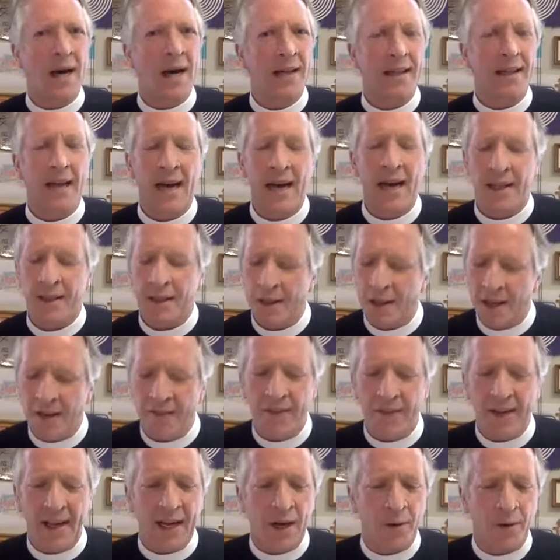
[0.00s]
I love
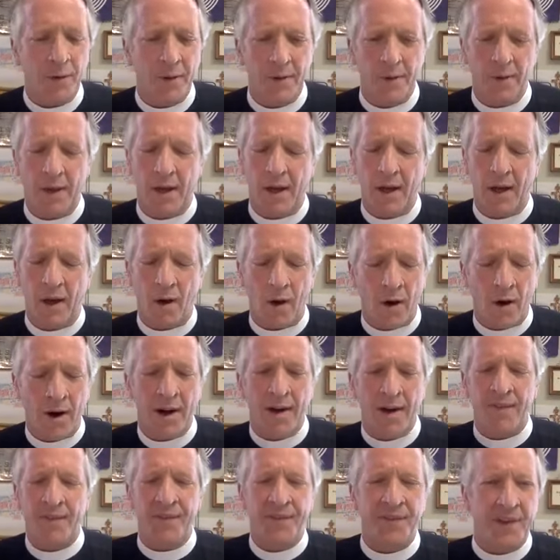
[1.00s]
how
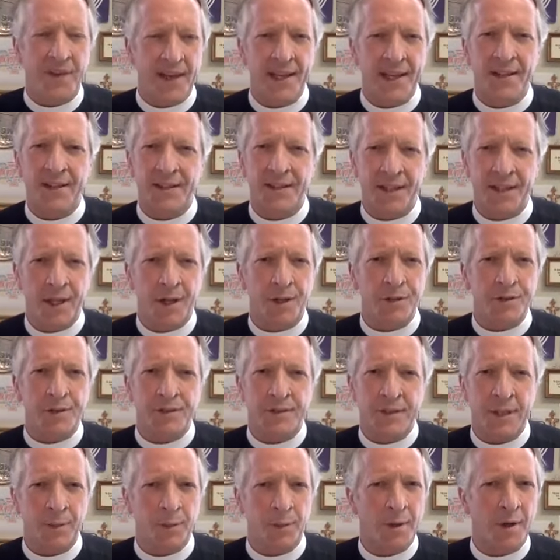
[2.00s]
our faith tells
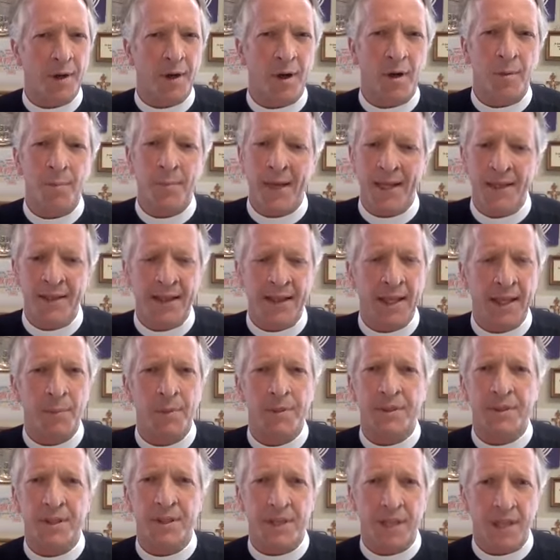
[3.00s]
us that we're all made in the
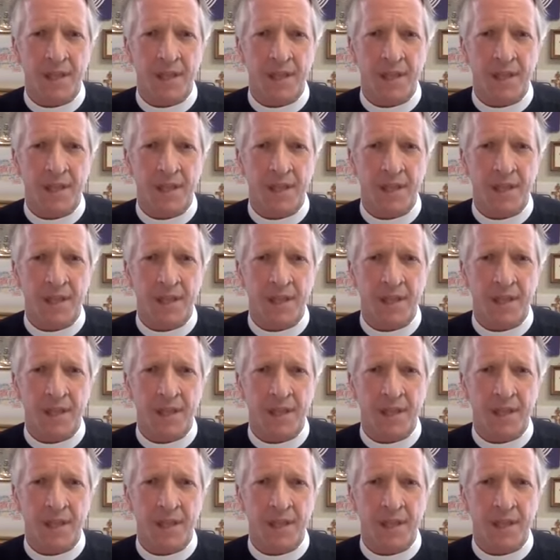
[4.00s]
image of